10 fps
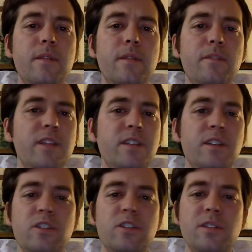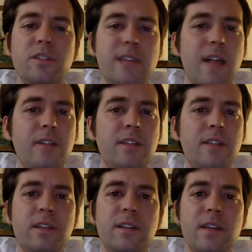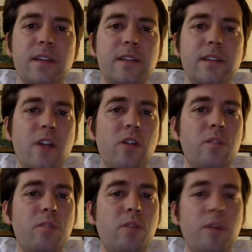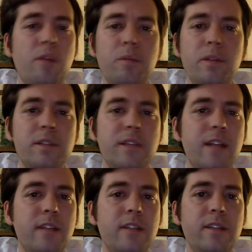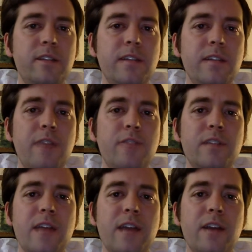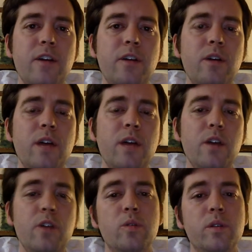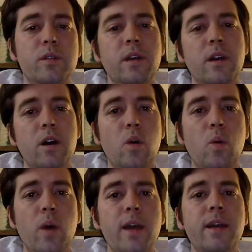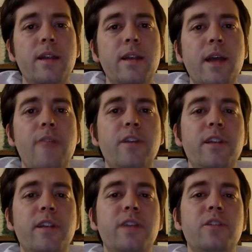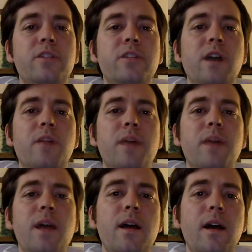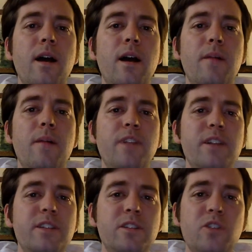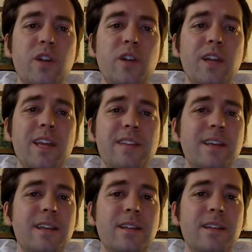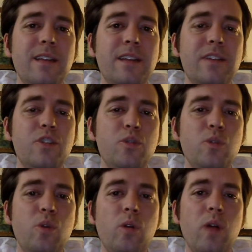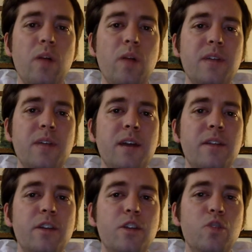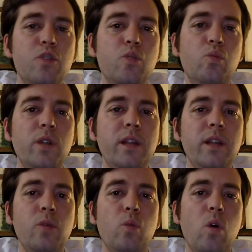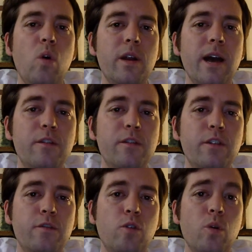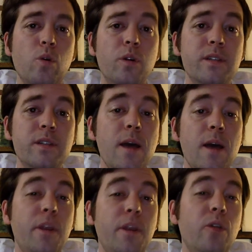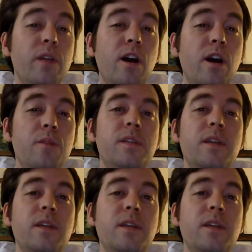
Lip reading: Valencia is just as talented as Carroll, probably as talented as Diafra Sakho, who is away at African Nations Cup. Valencia is starting. He has that 2-goal upside that you really want out of your forwards, but he only comes